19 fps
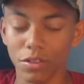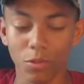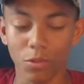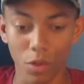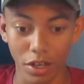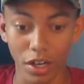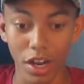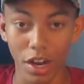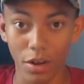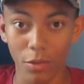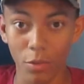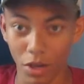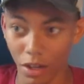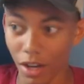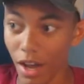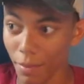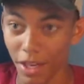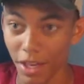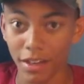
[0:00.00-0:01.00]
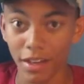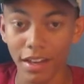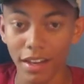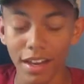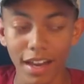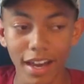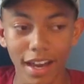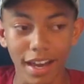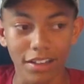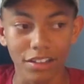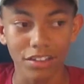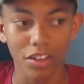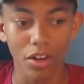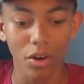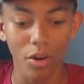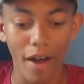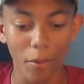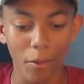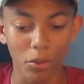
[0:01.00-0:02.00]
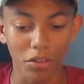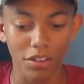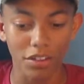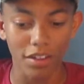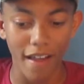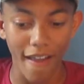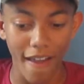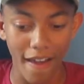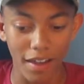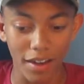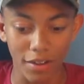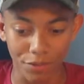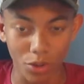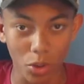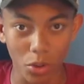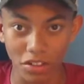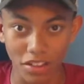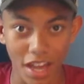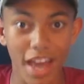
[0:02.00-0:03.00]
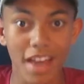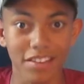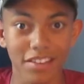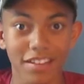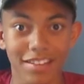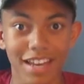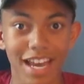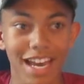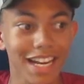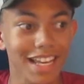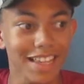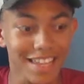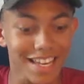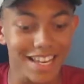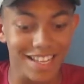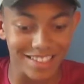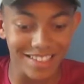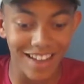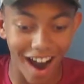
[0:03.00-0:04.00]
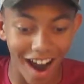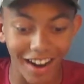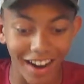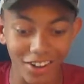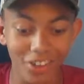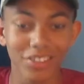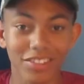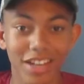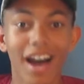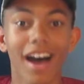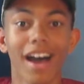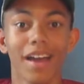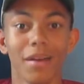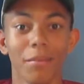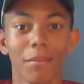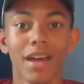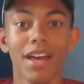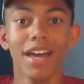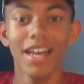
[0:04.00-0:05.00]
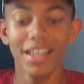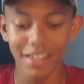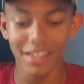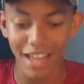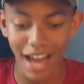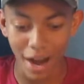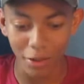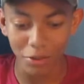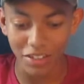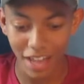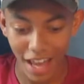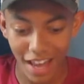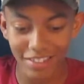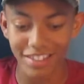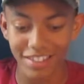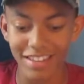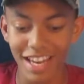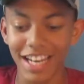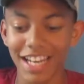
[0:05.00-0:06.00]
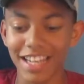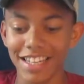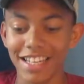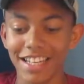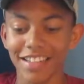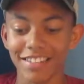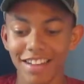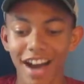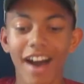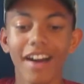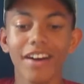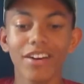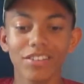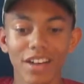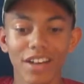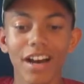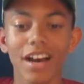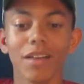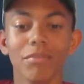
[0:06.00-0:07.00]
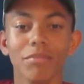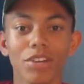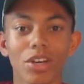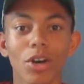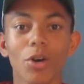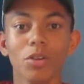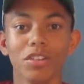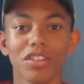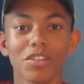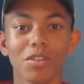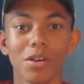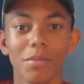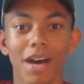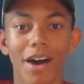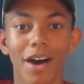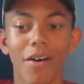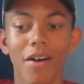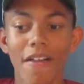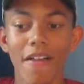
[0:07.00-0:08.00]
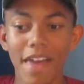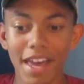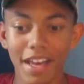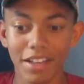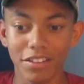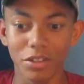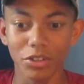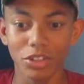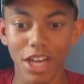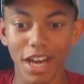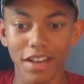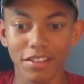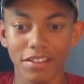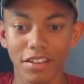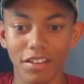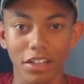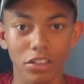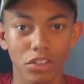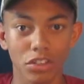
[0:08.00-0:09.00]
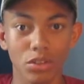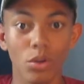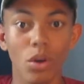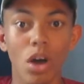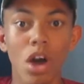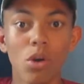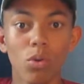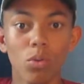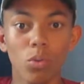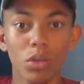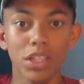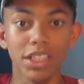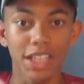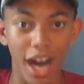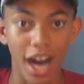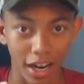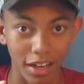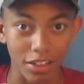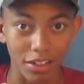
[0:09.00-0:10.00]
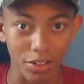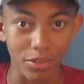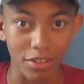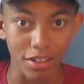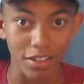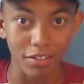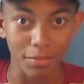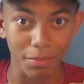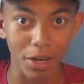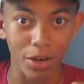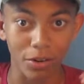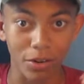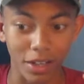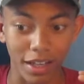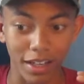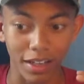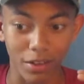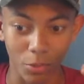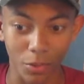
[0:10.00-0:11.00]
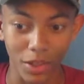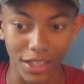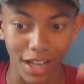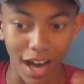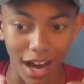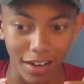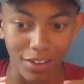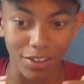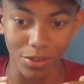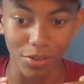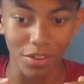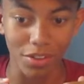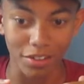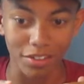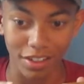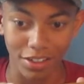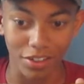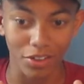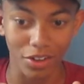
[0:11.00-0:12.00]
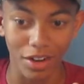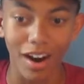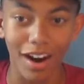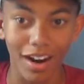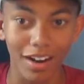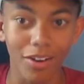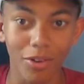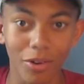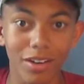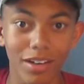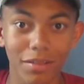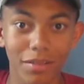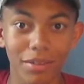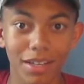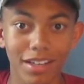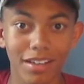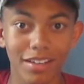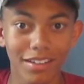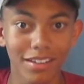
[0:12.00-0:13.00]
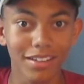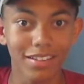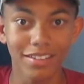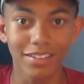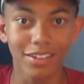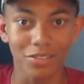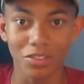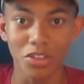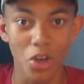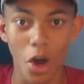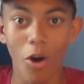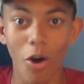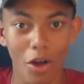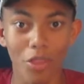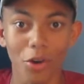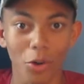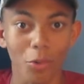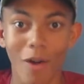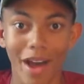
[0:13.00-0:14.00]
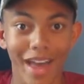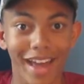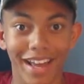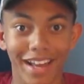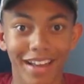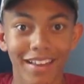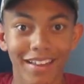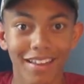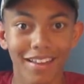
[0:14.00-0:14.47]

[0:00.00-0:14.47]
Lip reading: were coming. And so I was, of course, hesitating the entire time. I was hesitating the entire time to go and swim out. And so Jackson's like, dude, we gotta do this, bro. Like, we gotta do this. Like, you're not going to be, there's no other way